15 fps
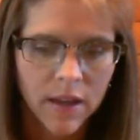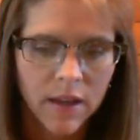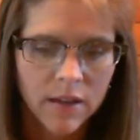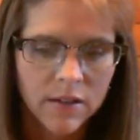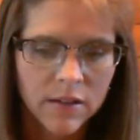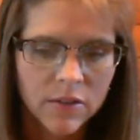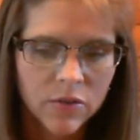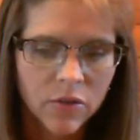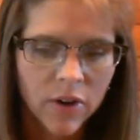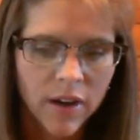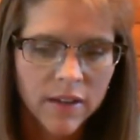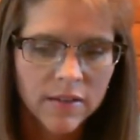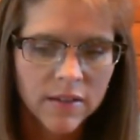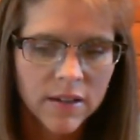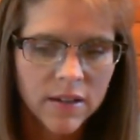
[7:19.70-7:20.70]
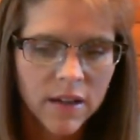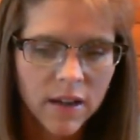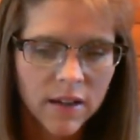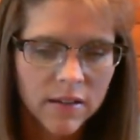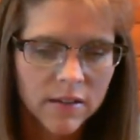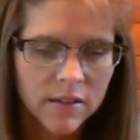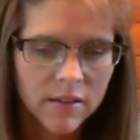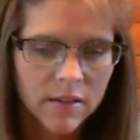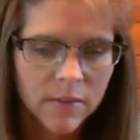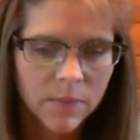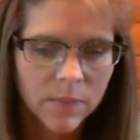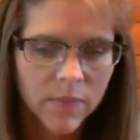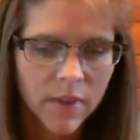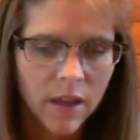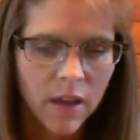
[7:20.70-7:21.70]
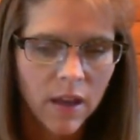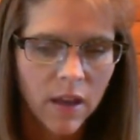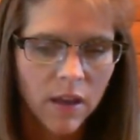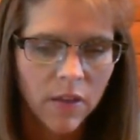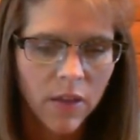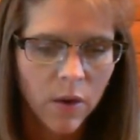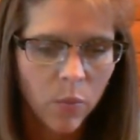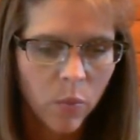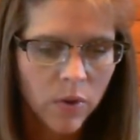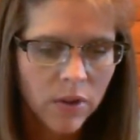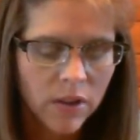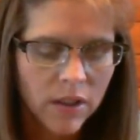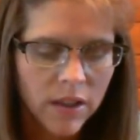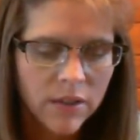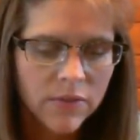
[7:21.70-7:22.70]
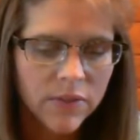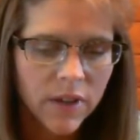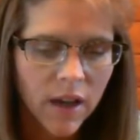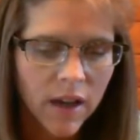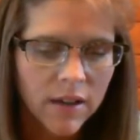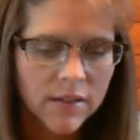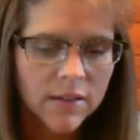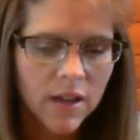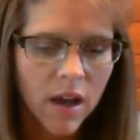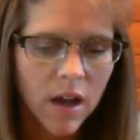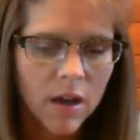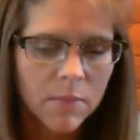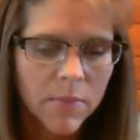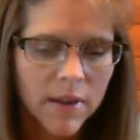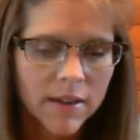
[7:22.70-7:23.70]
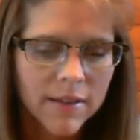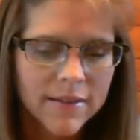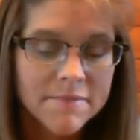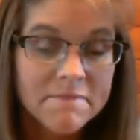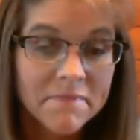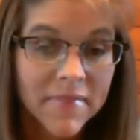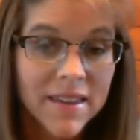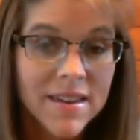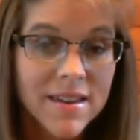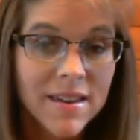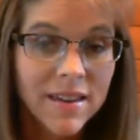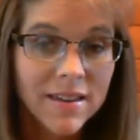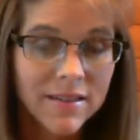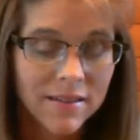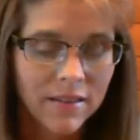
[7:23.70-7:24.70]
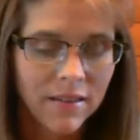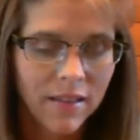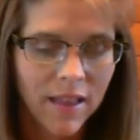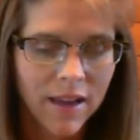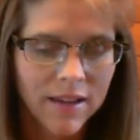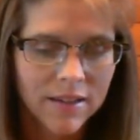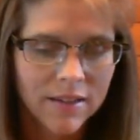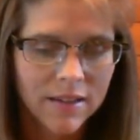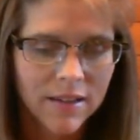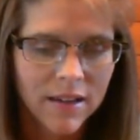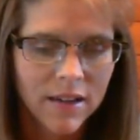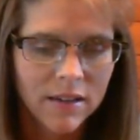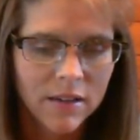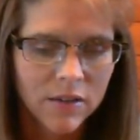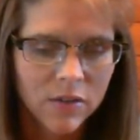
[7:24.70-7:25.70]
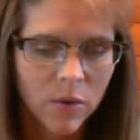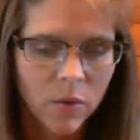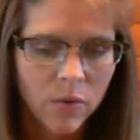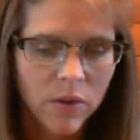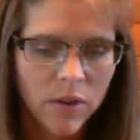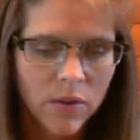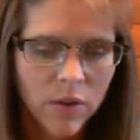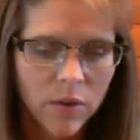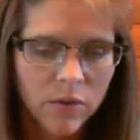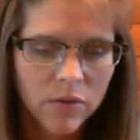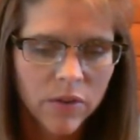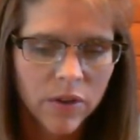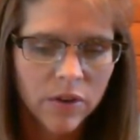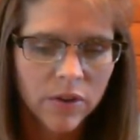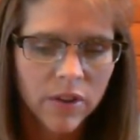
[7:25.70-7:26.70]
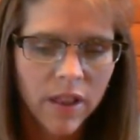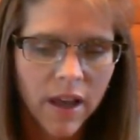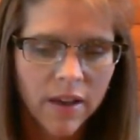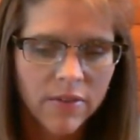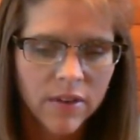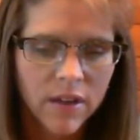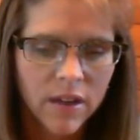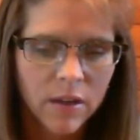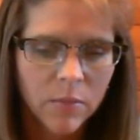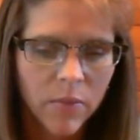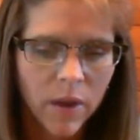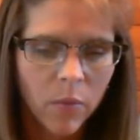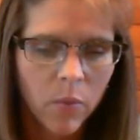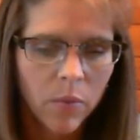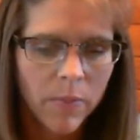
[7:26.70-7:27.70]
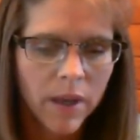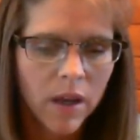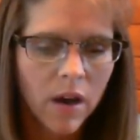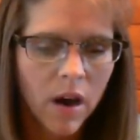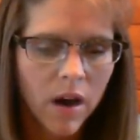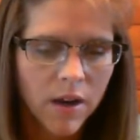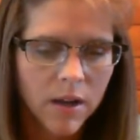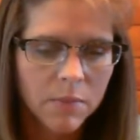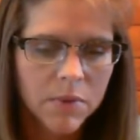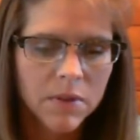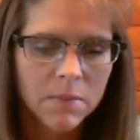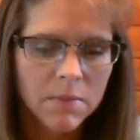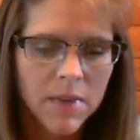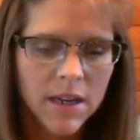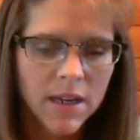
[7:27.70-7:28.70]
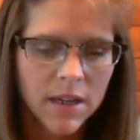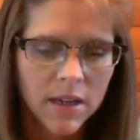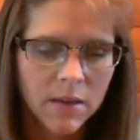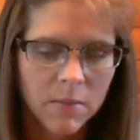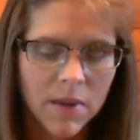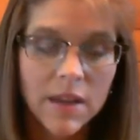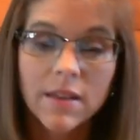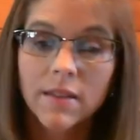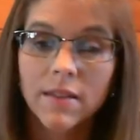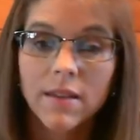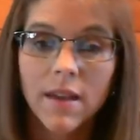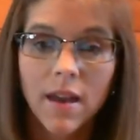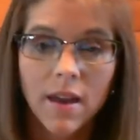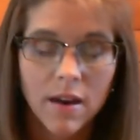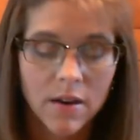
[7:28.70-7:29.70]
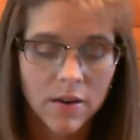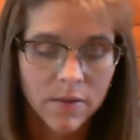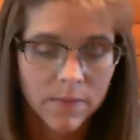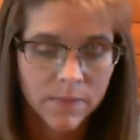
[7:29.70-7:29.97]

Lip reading: 'Tis Christ in us that will lift us up. He is the light. 'Tis only those that are alive in him that will be caught up to meet him in the air.